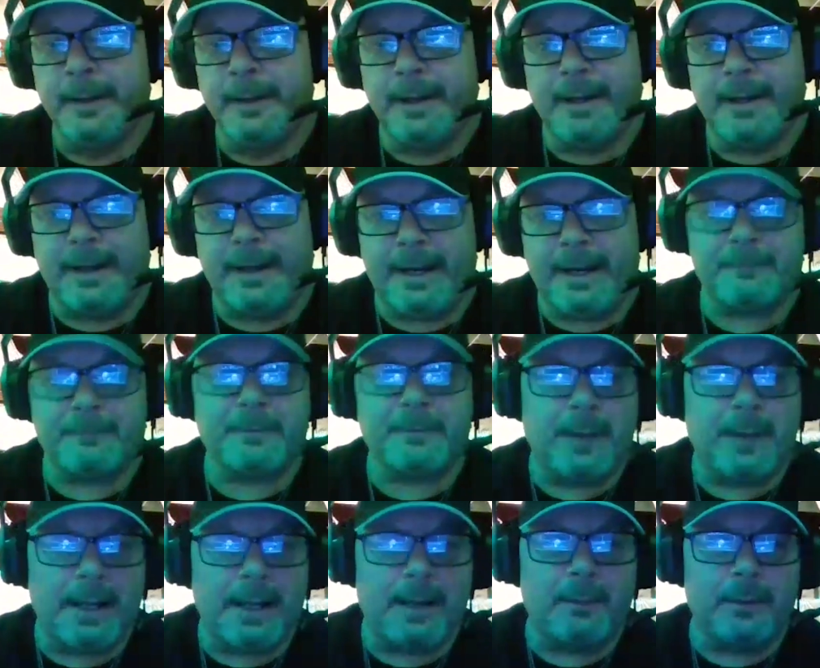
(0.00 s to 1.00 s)
And
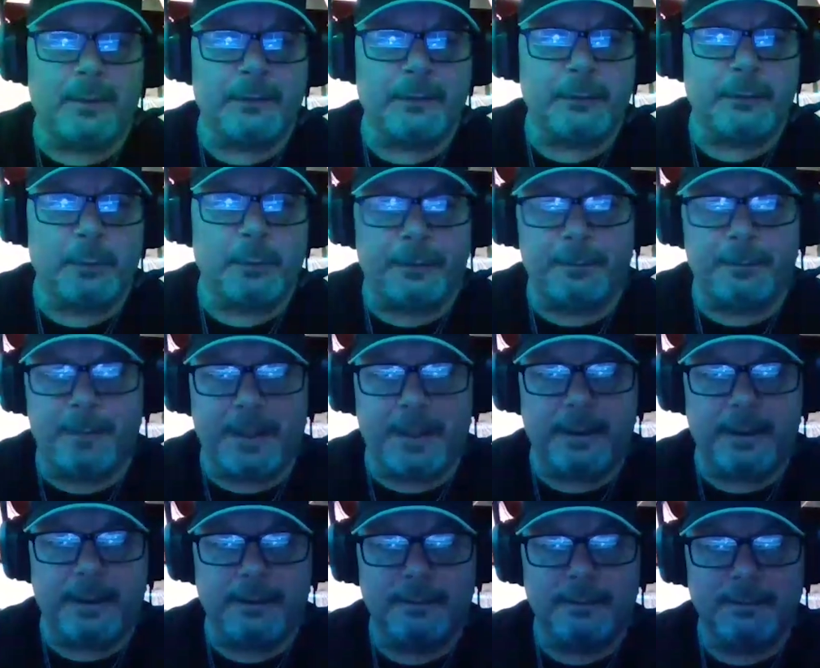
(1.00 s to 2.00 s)
after hours with
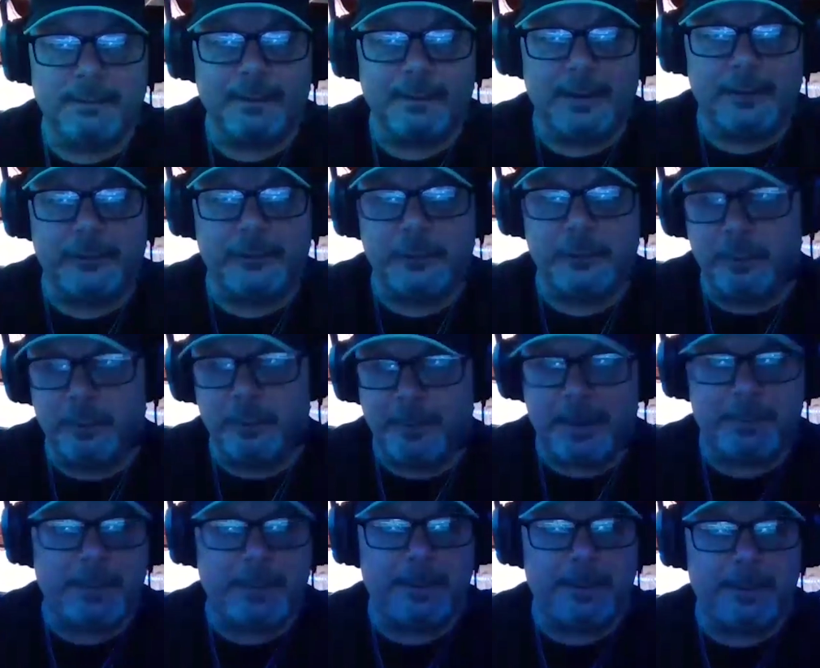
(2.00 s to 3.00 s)
me and two of
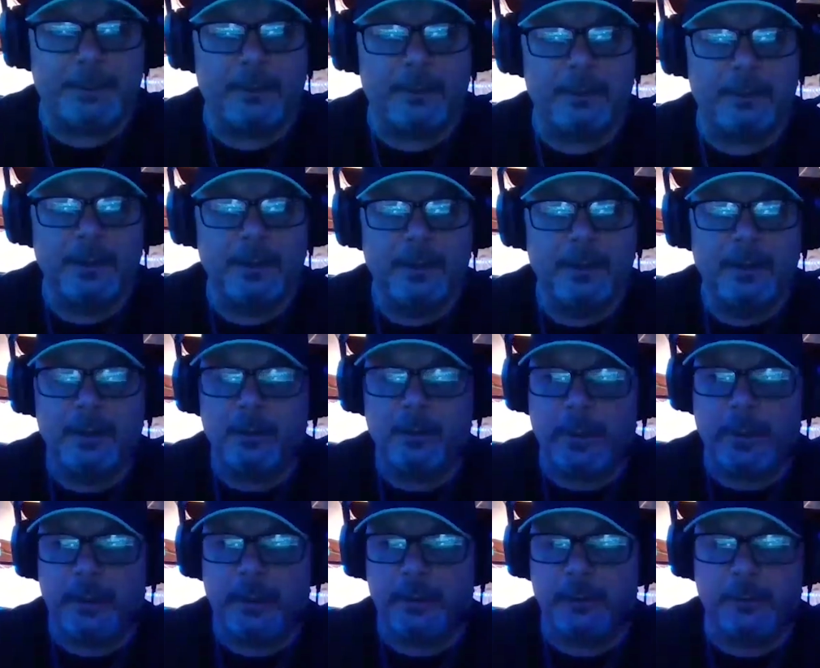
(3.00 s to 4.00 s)
my people,
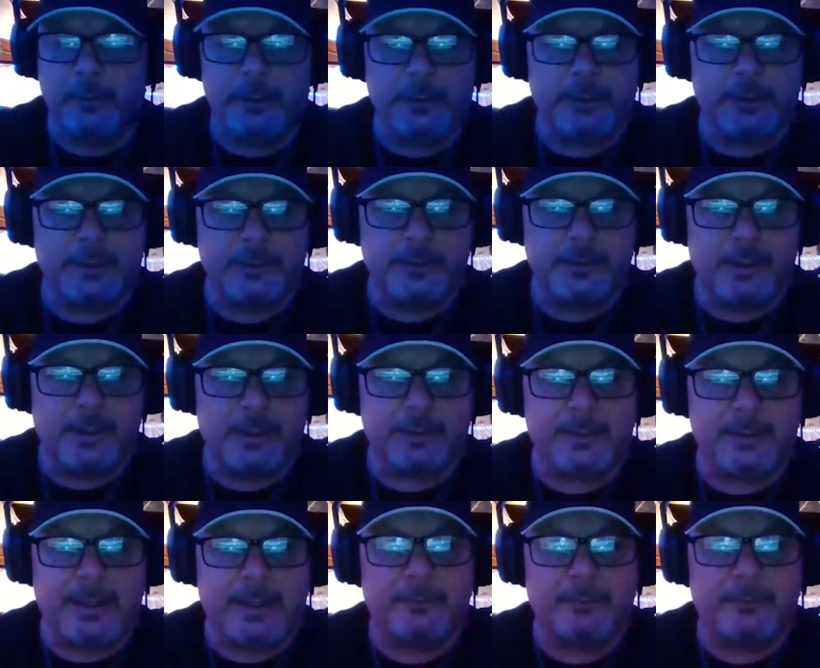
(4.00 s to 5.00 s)
we are going to
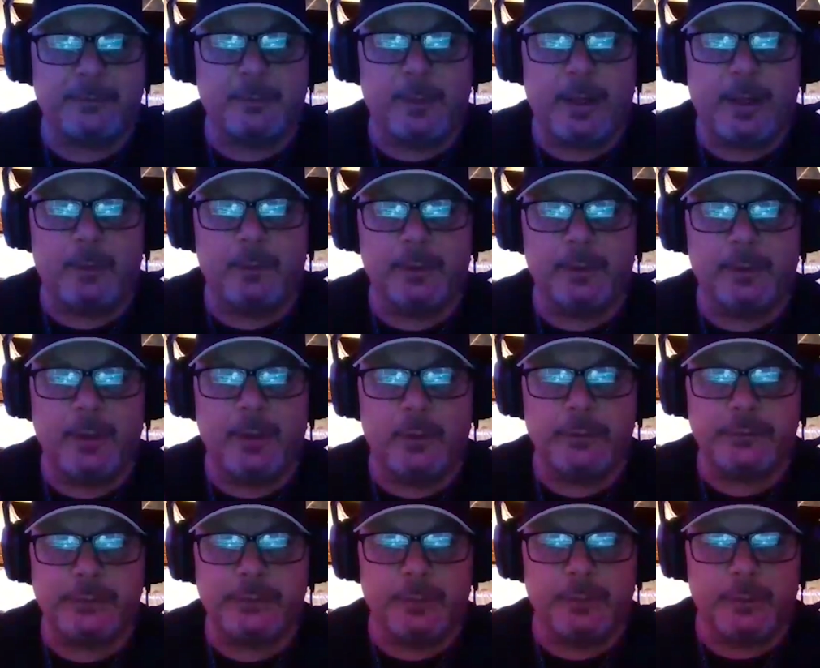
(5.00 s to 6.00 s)
conduct after-hour
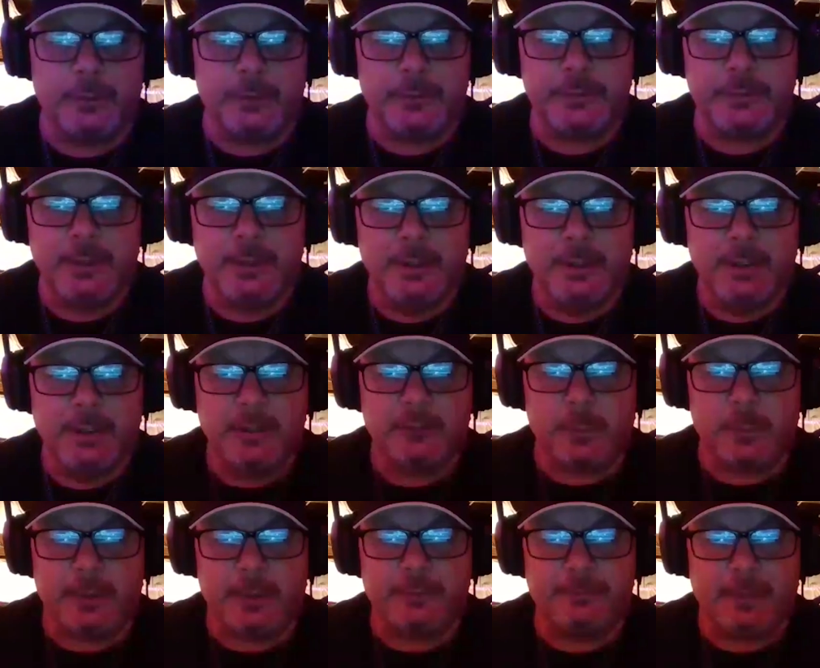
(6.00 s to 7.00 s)
ghost tours,
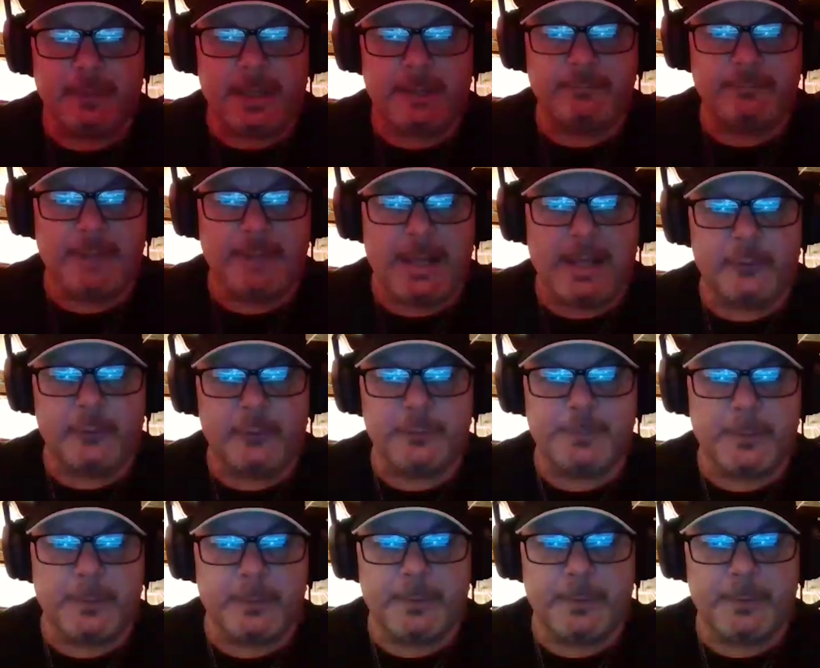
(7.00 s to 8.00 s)
$25
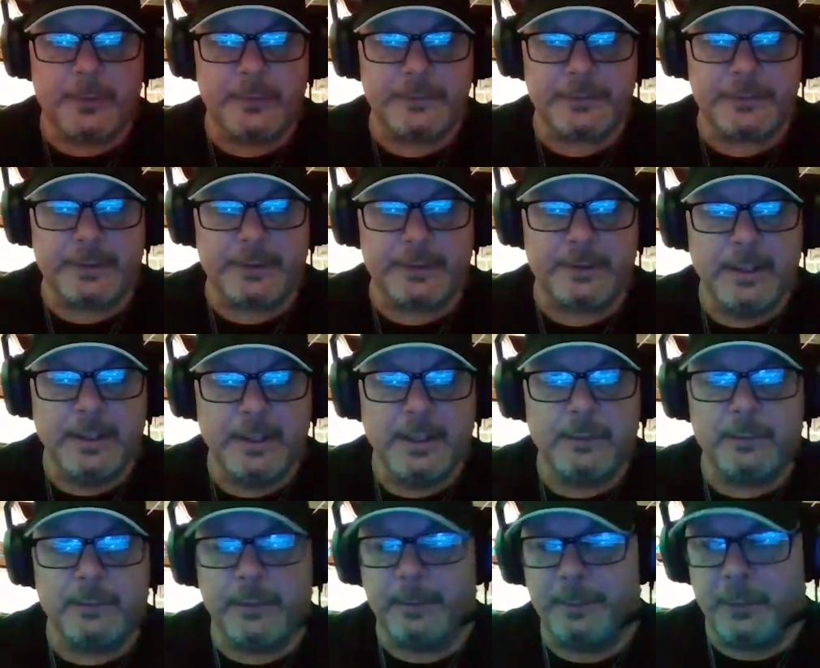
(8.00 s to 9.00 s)
per person,
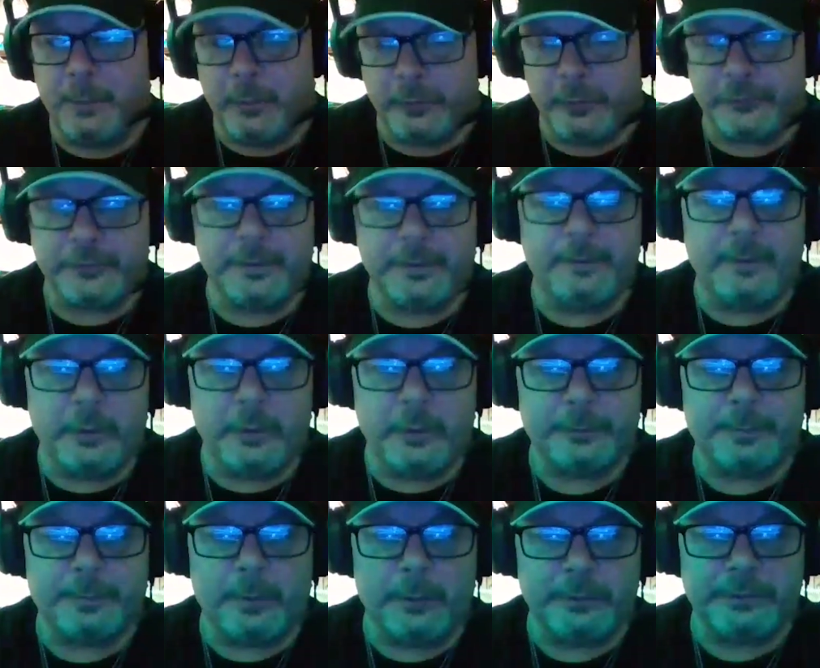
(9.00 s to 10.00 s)
with a portion of
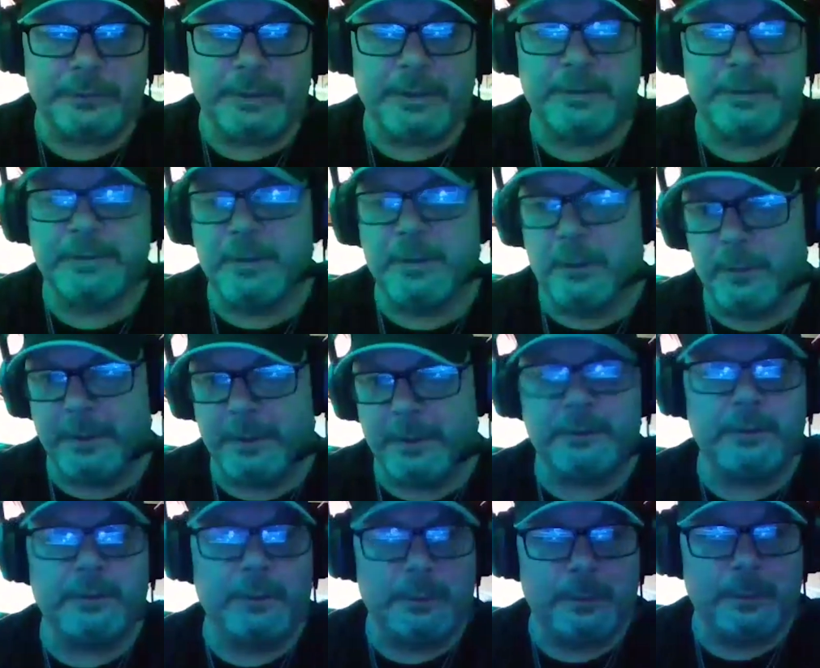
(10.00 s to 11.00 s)
those proceeds going
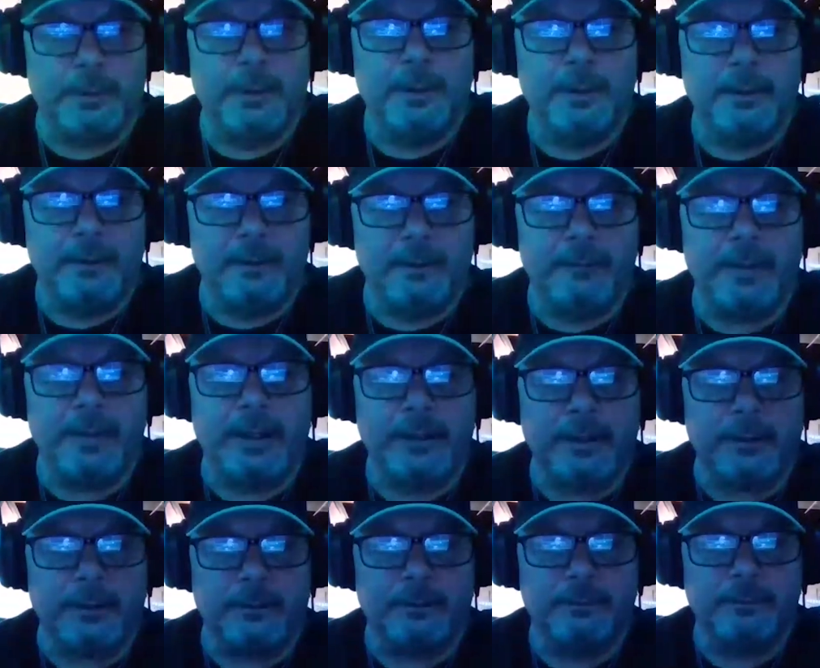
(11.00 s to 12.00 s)
to the
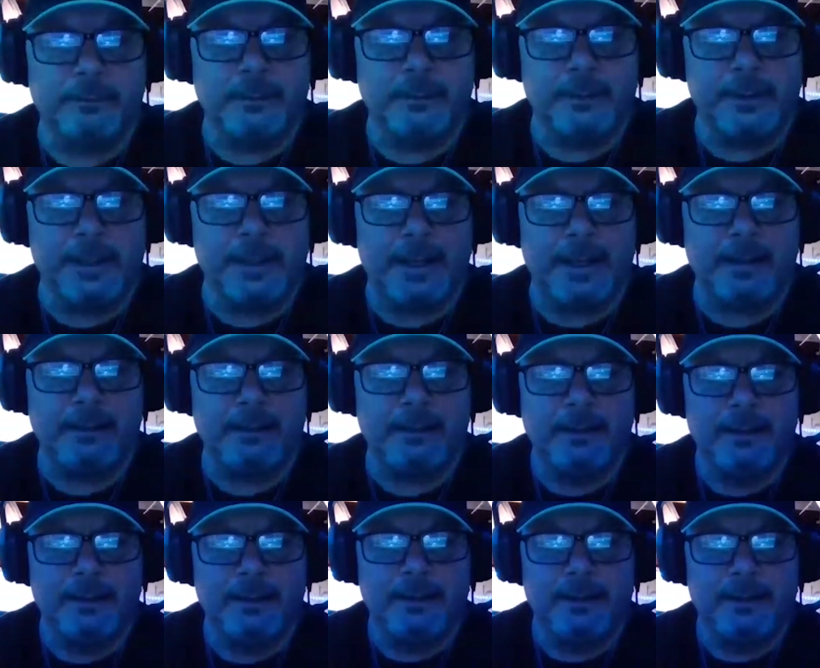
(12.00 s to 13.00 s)
venue. Okay.
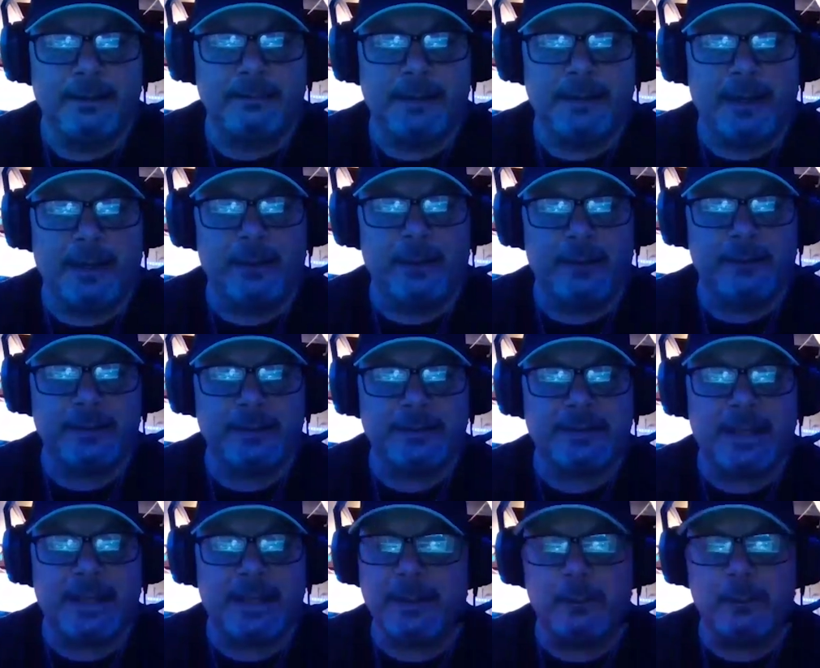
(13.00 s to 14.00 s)
Now, the
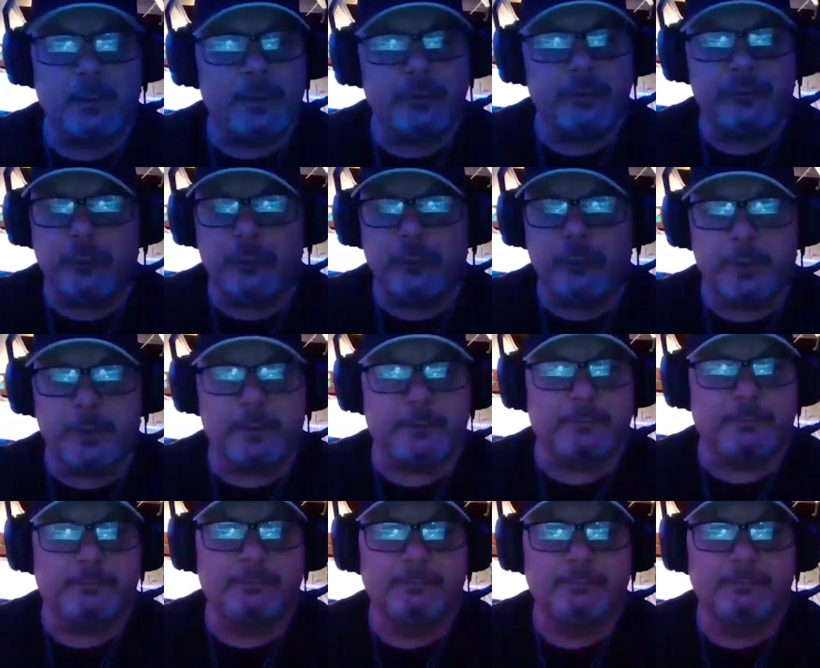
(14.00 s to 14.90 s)
second one is short.